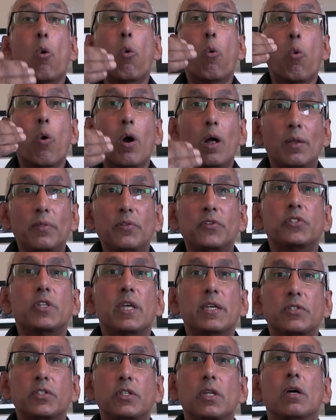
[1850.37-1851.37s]
Once
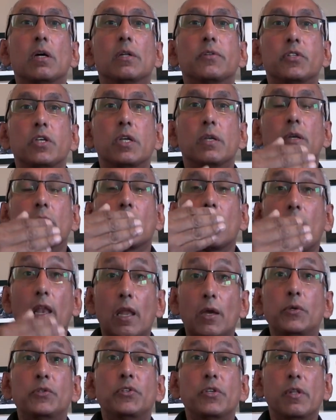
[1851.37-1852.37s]
they started
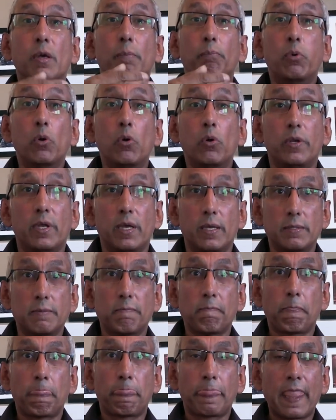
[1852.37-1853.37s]
closing the borders,
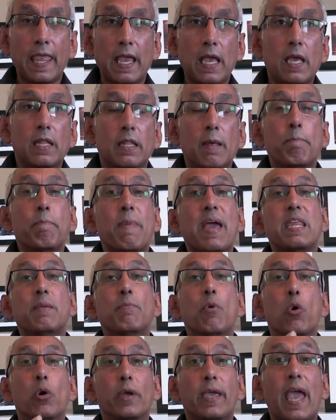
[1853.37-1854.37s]
then many
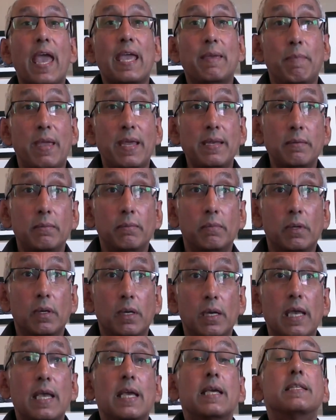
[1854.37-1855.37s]
more came in,
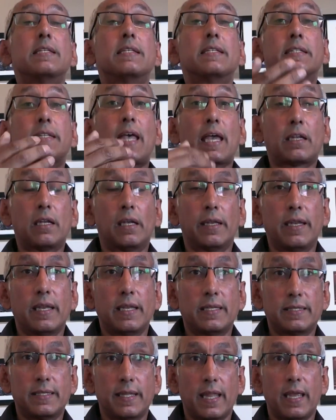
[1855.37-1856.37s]
settled in,
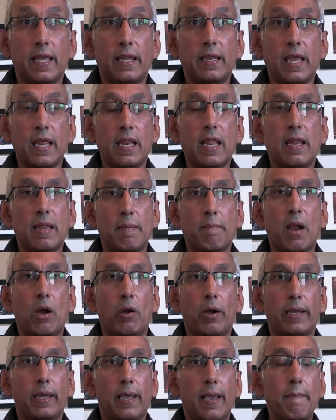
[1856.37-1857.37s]
this, in, in, in
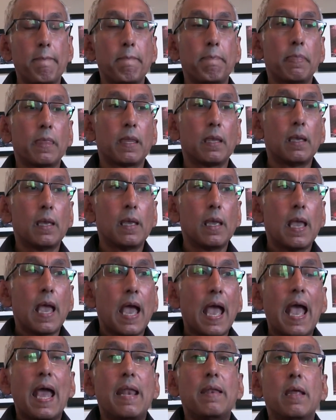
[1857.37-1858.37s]
America,
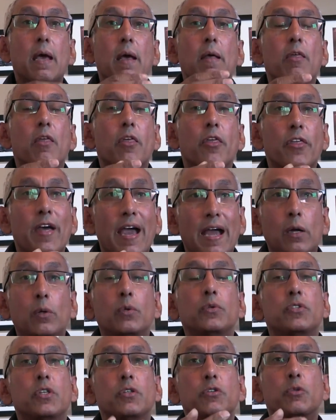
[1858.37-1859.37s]
and
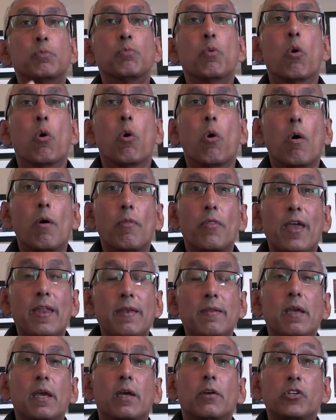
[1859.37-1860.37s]
thousands more
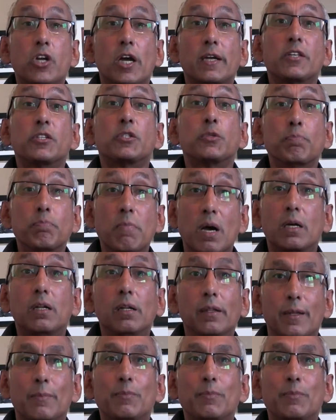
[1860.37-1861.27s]
then tried to smuggle